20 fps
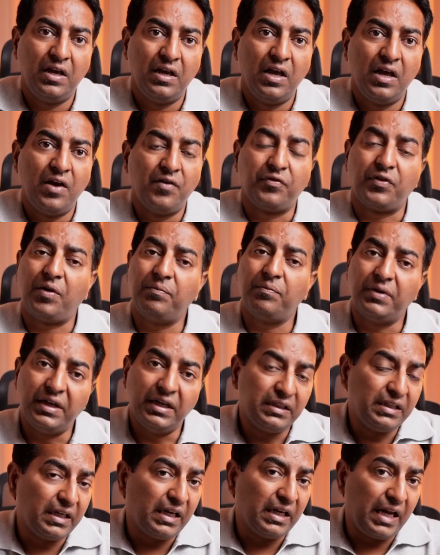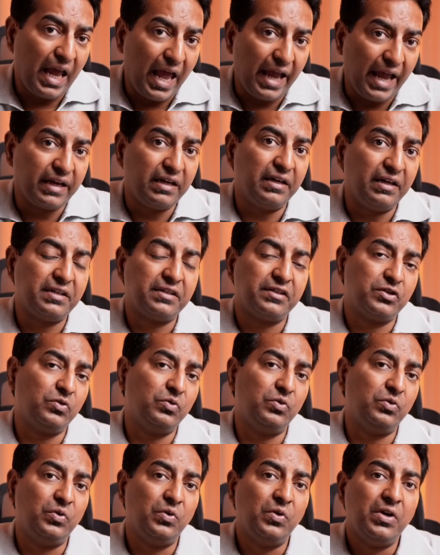from ethical hackers
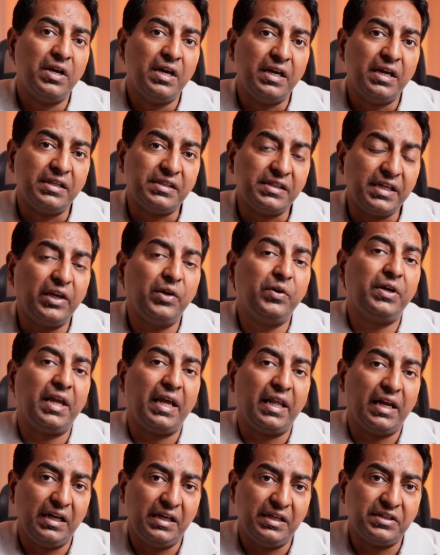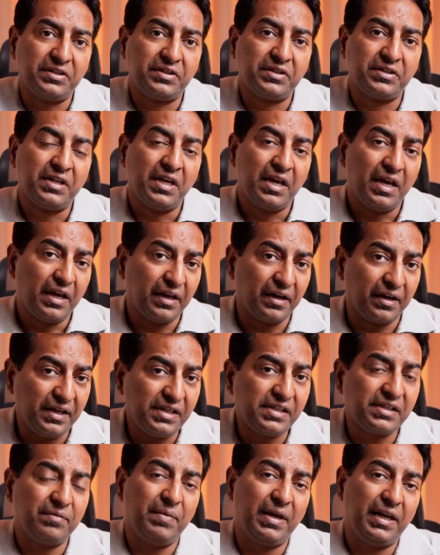to security analysts,
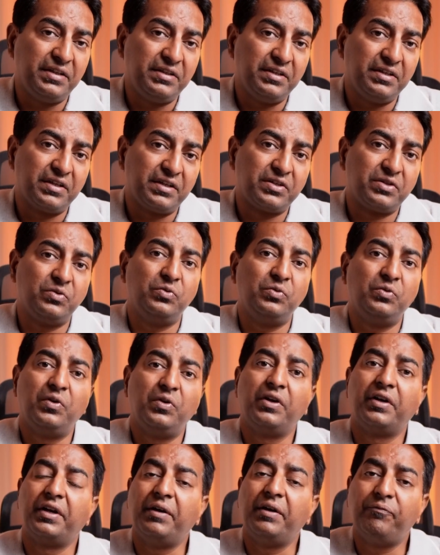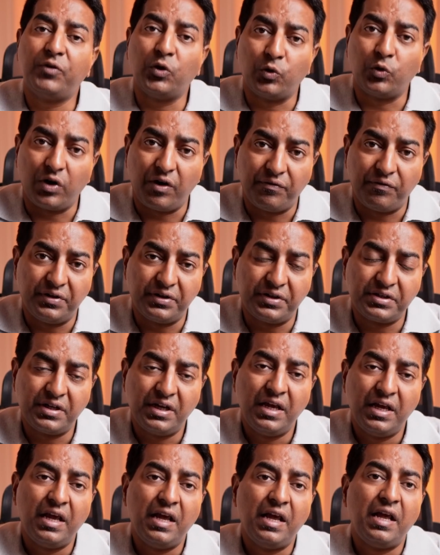risk managers to cryptographers.
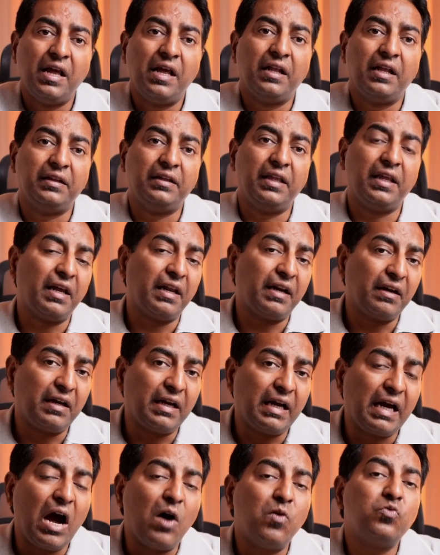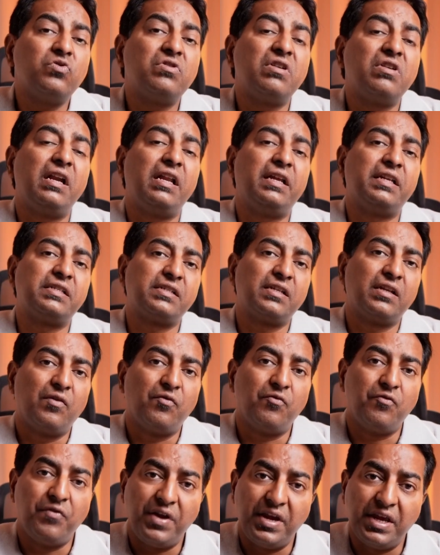There are countless
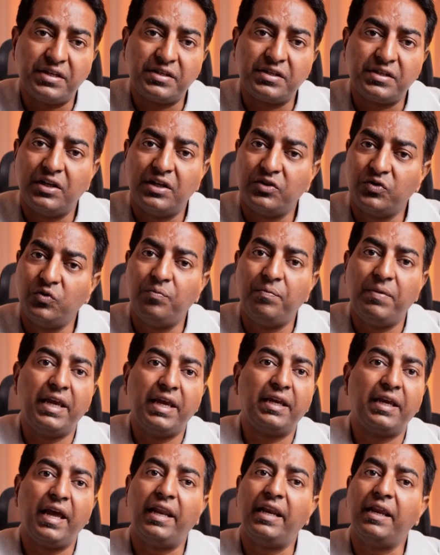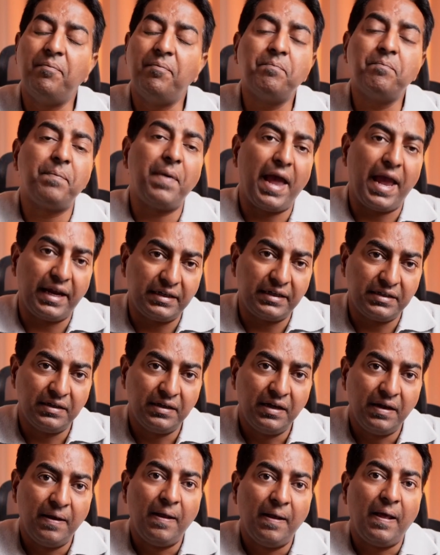ways to make an impact,
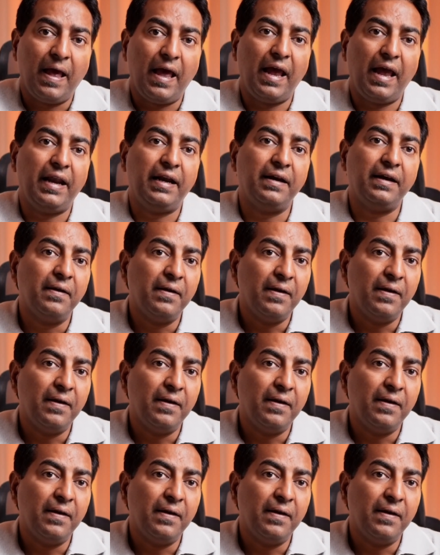and